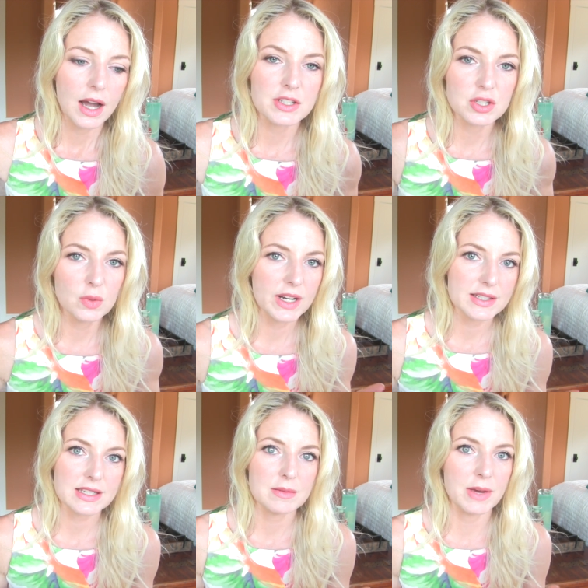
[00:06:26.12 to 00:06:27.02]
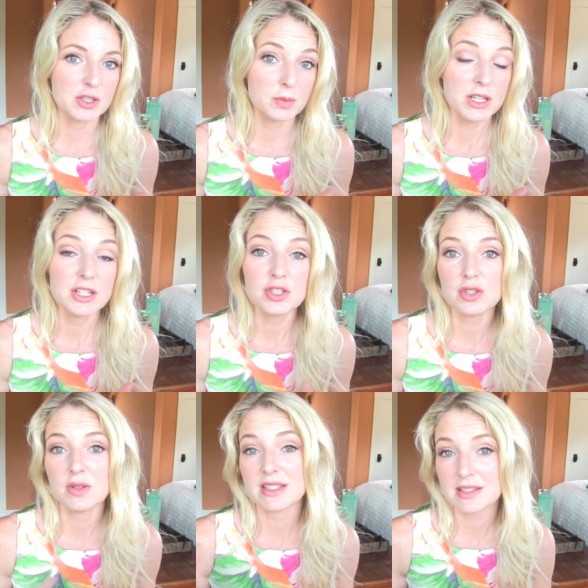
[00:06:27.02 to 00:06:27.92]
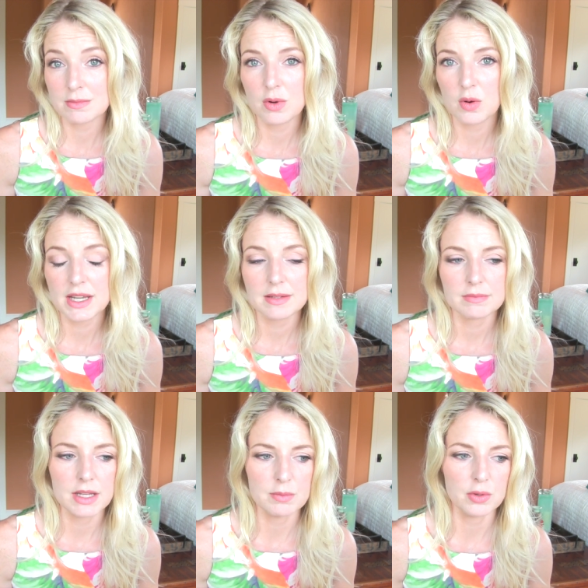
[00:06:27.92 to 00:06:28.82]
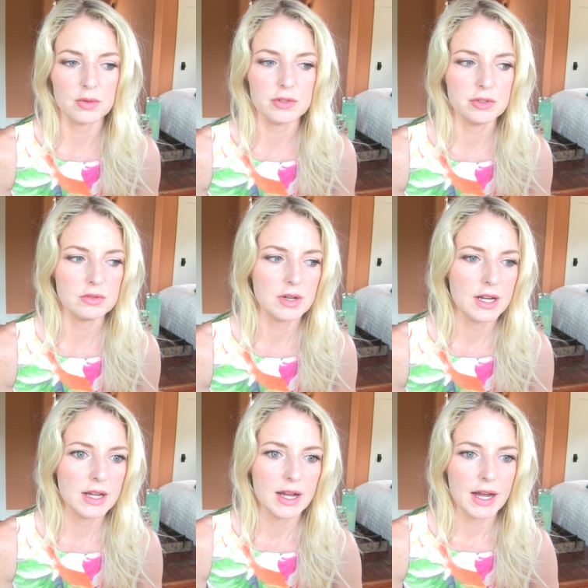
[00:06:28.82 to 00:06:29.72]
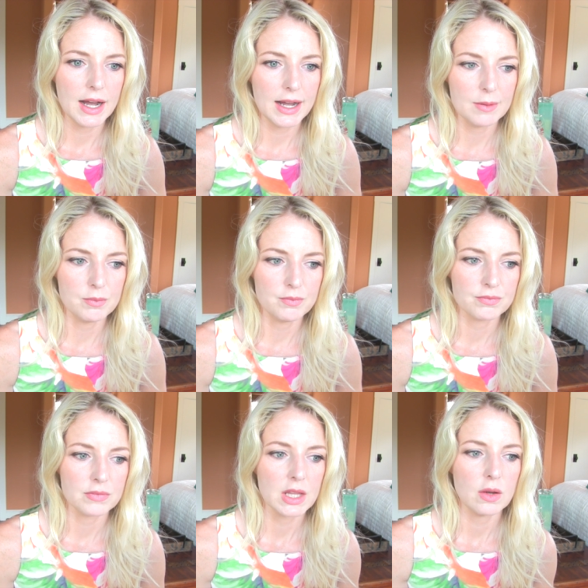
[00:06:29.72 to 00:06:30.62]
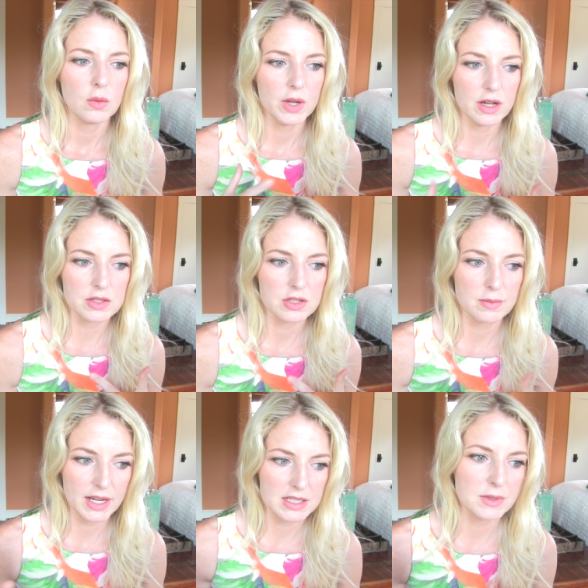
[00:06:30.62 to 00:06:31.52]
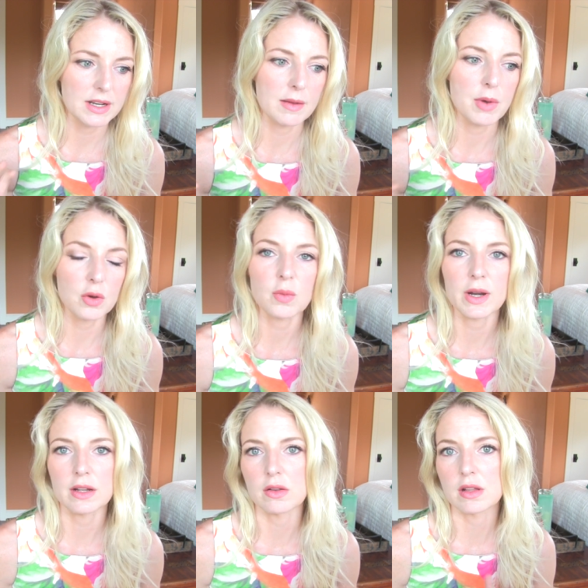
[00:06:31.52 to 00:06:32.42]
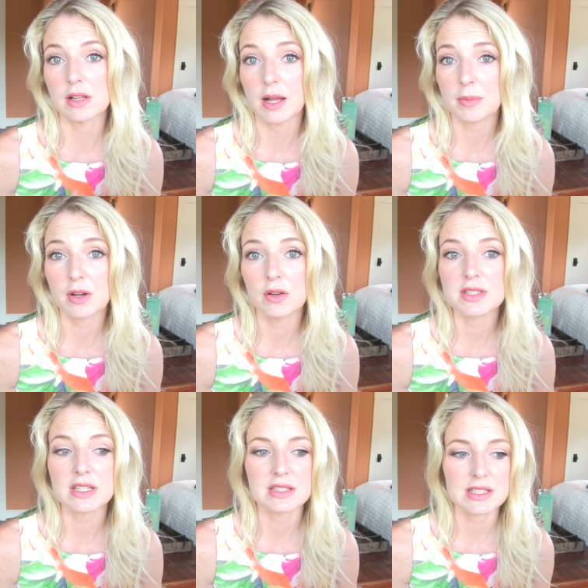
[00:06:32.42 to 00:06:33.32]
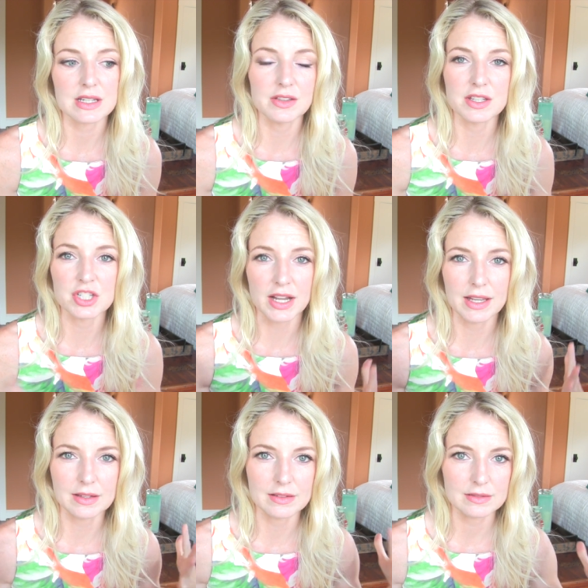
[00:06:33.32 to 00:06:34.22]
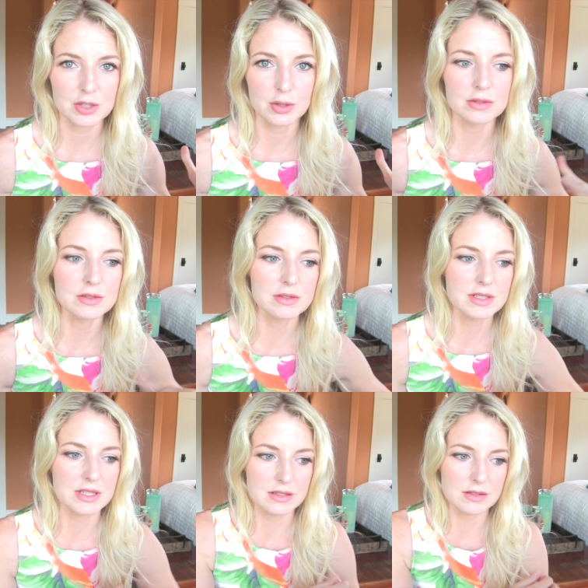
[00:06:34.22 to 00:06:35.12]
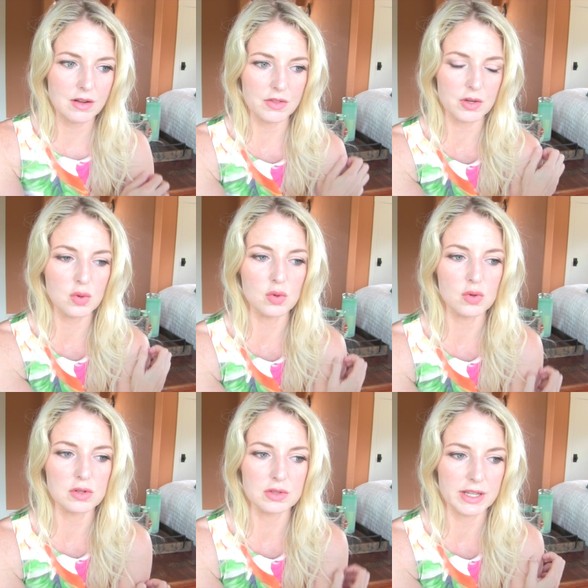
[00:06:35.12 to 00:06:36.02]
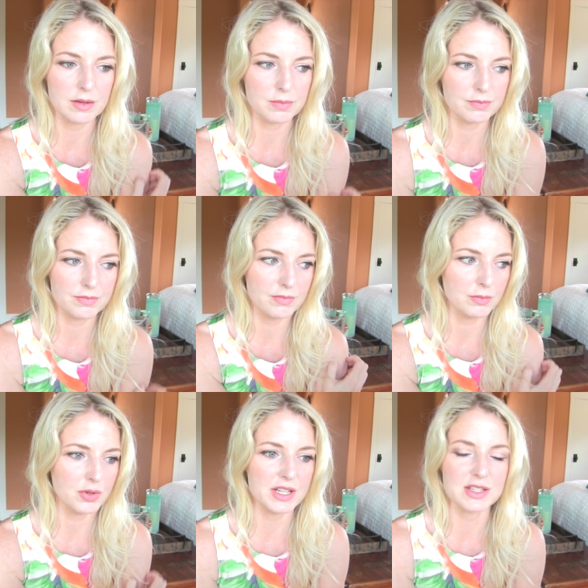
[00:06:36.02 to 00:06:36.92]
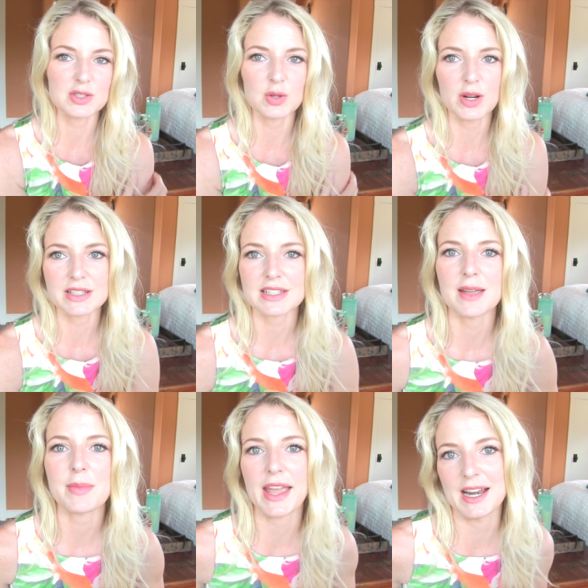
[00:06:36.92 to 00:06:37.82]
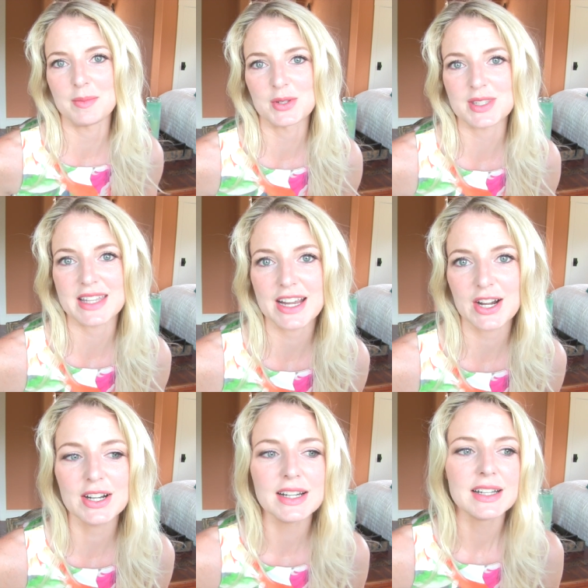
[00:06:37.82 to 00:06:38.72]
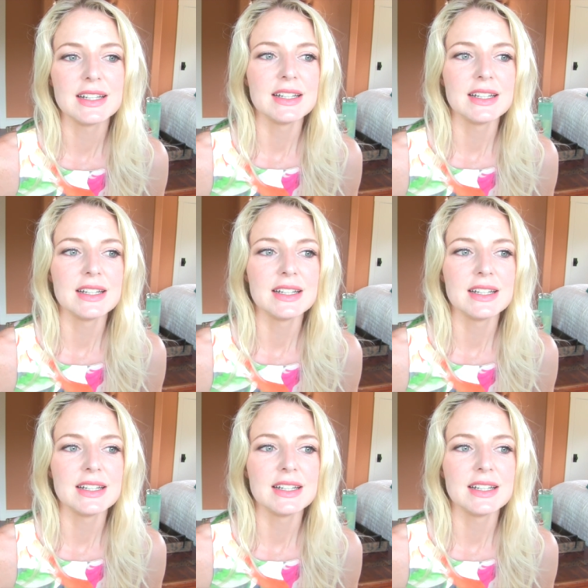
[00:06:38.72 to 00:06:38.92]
I do wanna see Machu Picchu at some point in Peru. Um, we also, my husband and I both want to go to the Galapagos and see all the giant turtles and all the cool like prehistoric type animals there.